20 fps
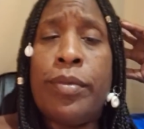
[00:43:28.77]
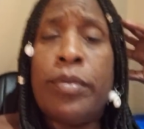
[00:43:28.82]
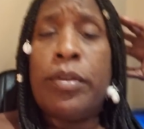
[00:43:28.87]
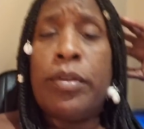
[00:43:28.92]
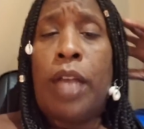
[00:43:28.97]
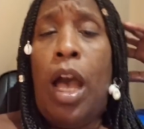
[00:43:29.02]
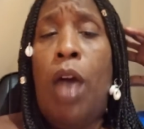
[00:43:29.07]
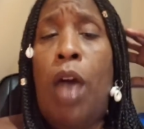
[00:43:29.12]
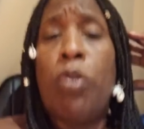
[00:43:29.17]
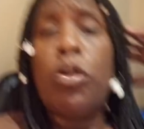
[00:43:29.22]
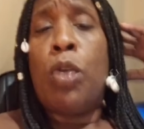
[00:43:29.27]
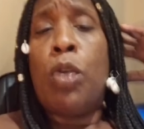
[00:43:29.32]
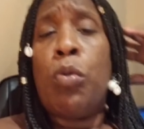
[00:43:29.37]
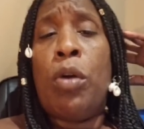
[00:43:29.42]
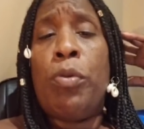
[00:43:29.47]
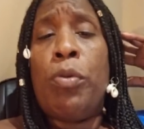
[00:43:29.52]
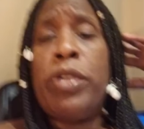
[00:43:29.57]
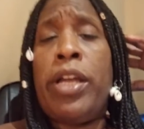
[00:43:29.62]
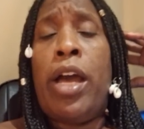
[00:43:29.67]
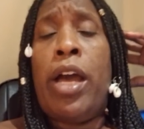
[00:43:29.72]
I don't know
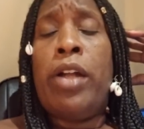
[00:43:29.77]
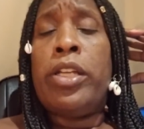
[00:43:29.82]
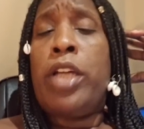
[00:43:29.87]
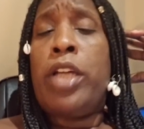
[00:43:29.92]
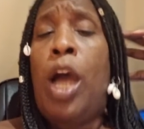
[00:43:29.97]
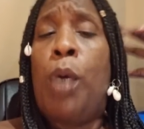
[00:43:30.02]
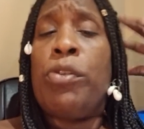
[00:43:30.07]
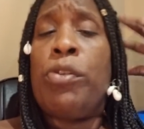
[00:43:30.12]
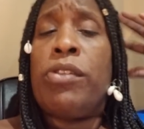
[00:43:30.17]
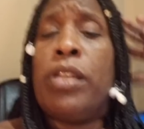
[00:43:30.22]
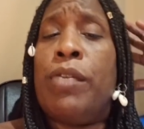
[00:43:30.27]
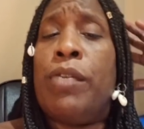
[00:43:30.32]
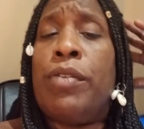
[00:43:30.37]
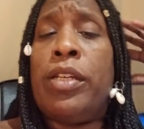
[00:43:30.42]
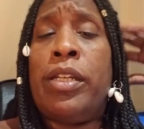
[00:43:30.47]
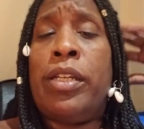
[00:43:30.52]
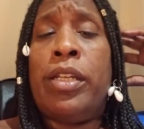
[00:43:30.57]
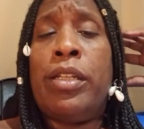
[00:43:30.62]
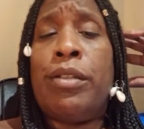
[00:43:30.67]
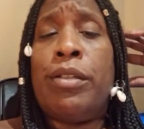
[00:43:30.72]
what reality y'all was living
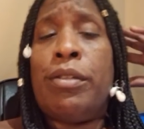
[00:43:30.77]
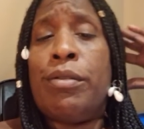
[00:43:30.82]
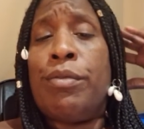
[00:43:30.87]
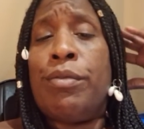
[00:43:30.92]
in.